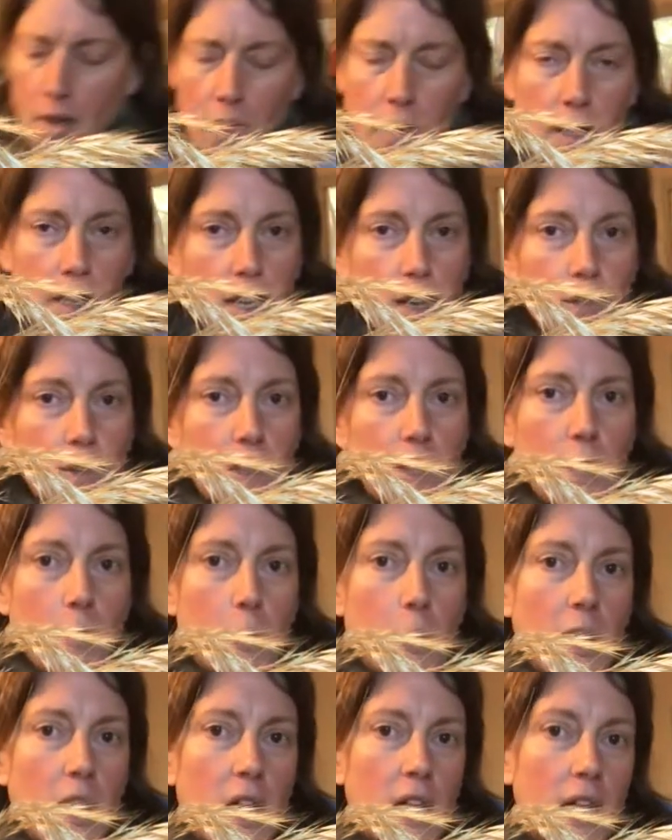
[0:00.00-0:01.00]
giving them,
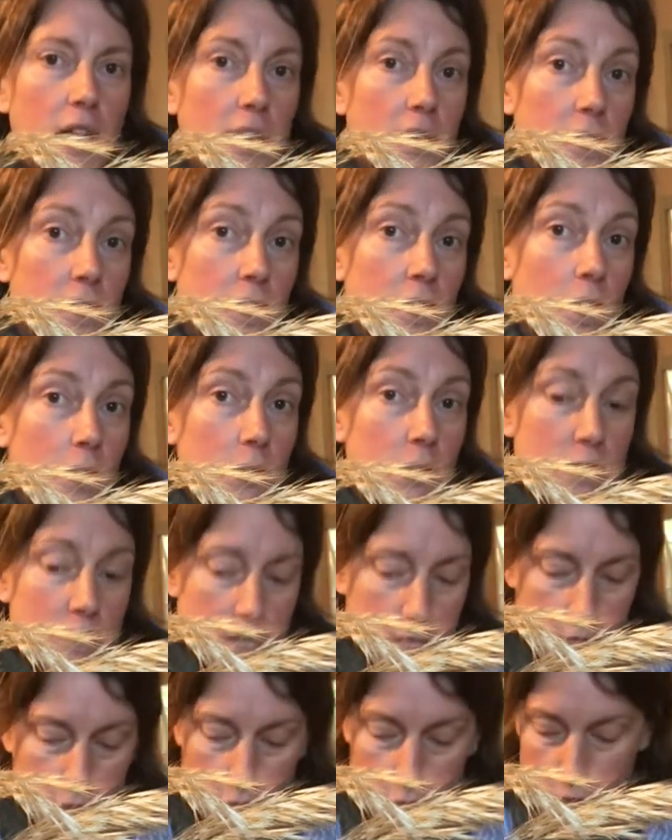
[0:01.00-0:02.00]
you know,
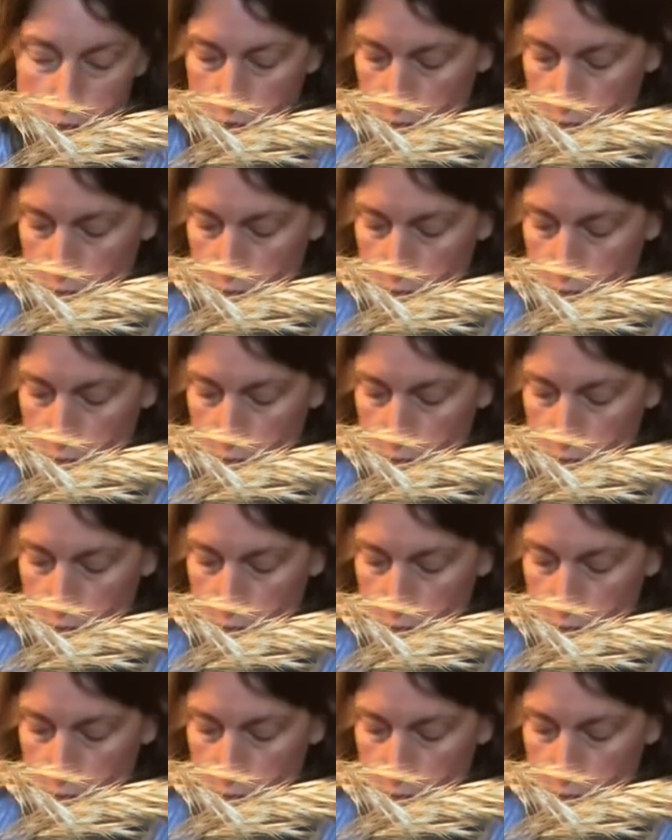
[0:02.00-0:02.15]
it's not sort